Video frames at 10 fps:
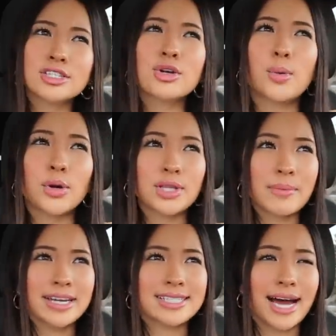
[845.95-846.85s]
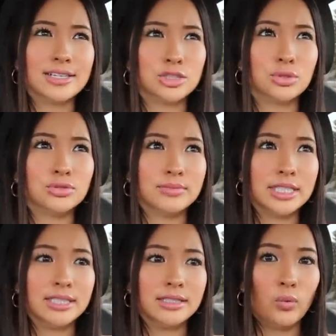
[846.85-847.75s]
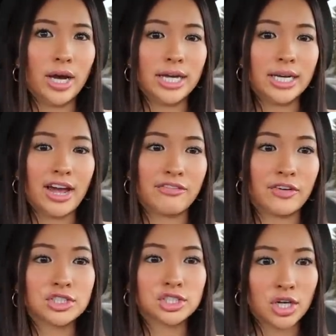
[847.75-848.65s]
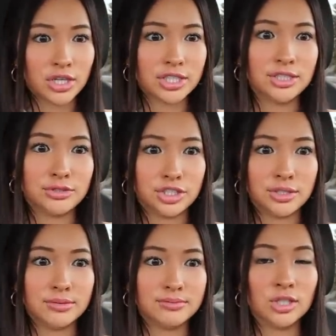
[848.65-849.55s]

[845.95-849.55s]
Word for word: is a quote that my dad told me when I first started YouTube.